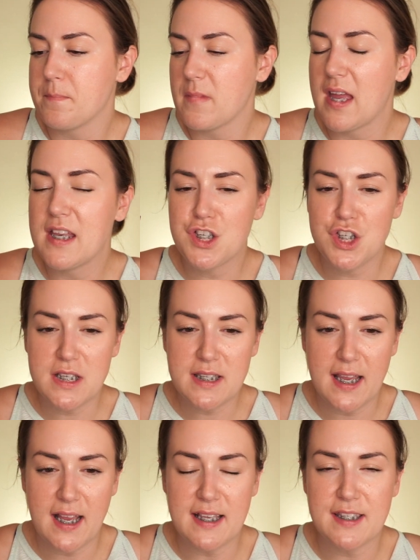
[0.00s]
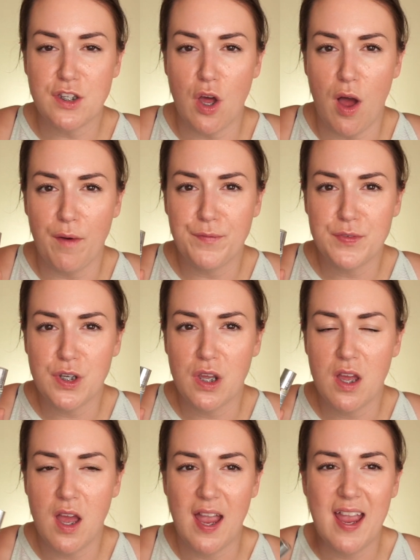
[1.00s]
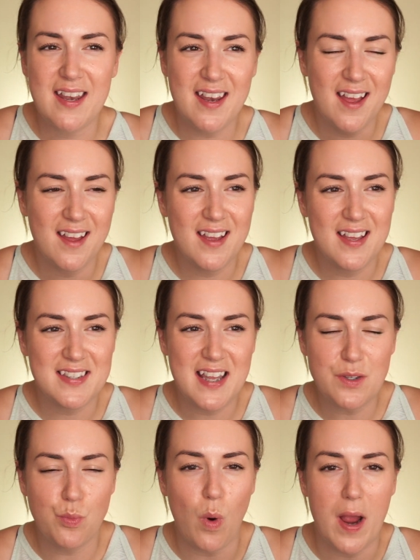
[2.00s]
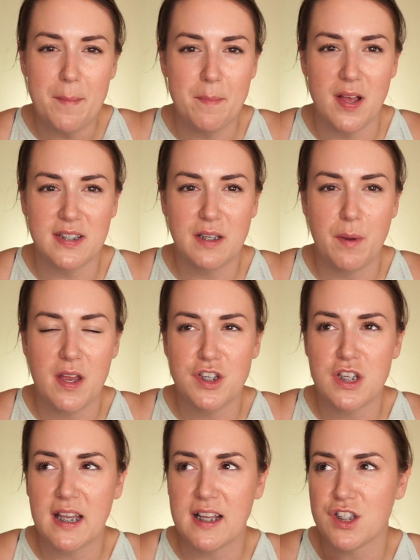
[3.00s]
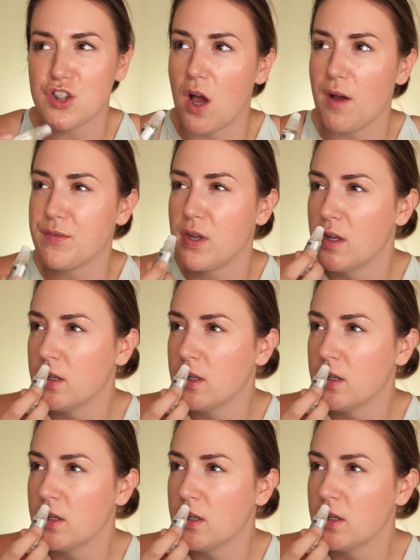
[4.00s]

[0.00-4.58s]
it's just like a soft, and it says white musk, but it's just like a soft